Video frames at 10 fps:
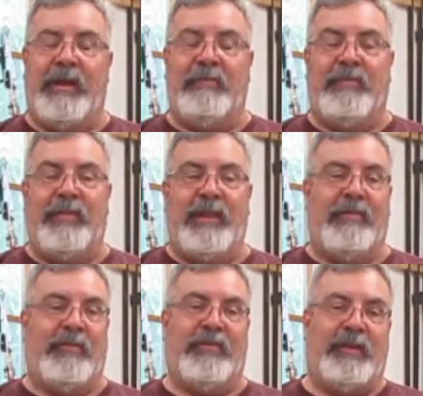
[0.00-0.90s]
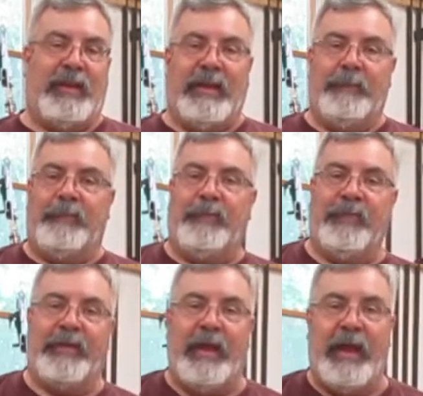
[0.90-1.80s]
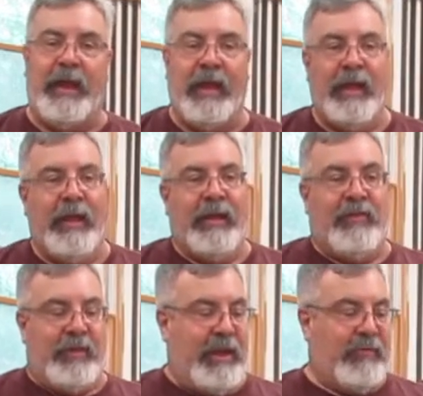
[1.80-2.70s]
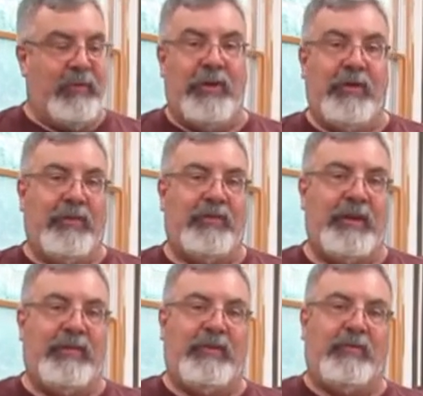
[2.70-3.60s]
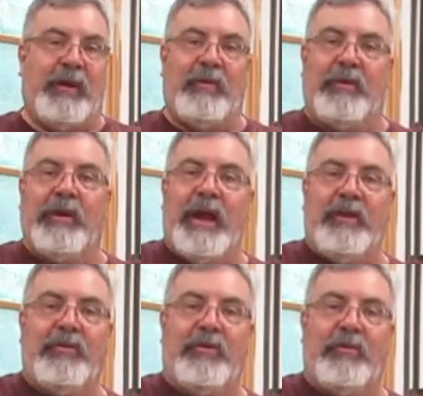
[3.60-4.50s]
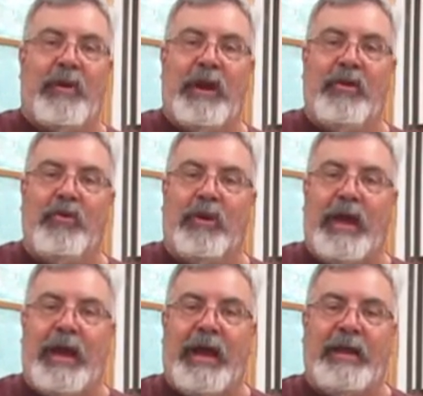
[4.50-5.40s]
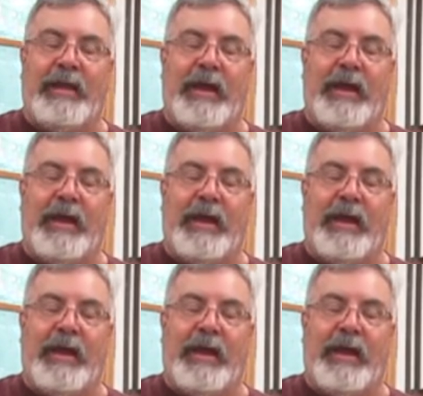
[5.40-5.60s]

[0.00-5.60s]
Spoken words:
I've never seen it, okay? So that's one of those things. That's why we're doing red oak on